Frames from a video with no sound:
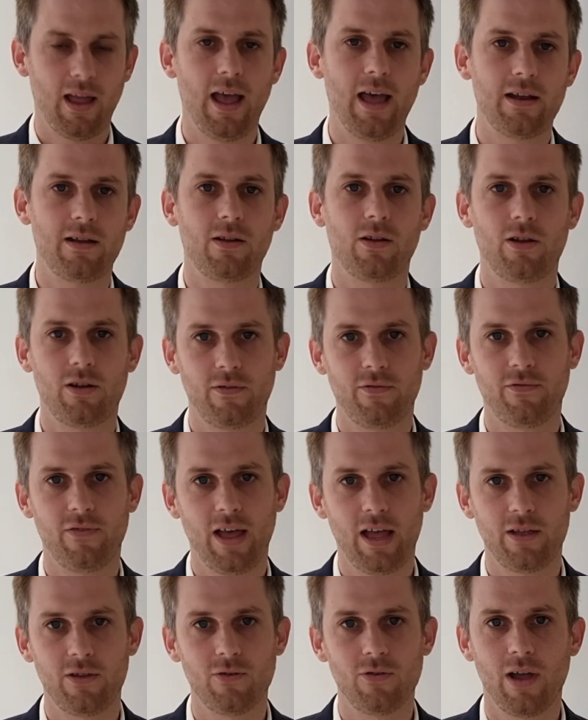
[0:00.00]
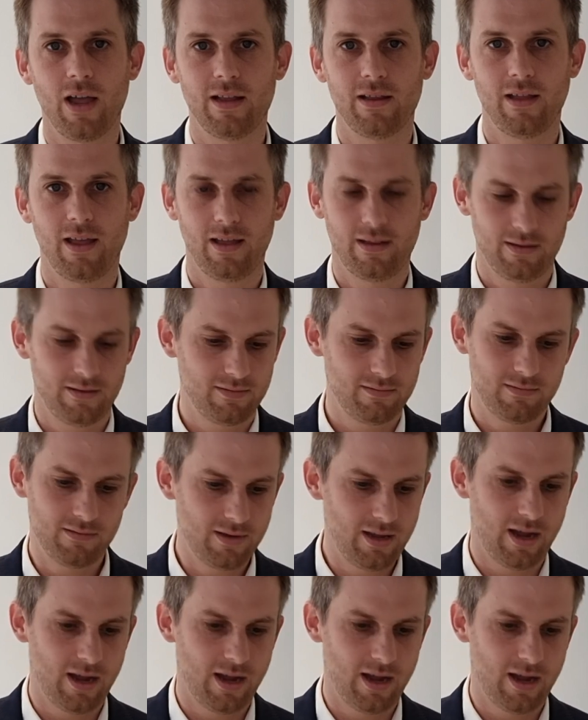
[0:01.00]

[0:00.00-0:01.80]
add a lot of value and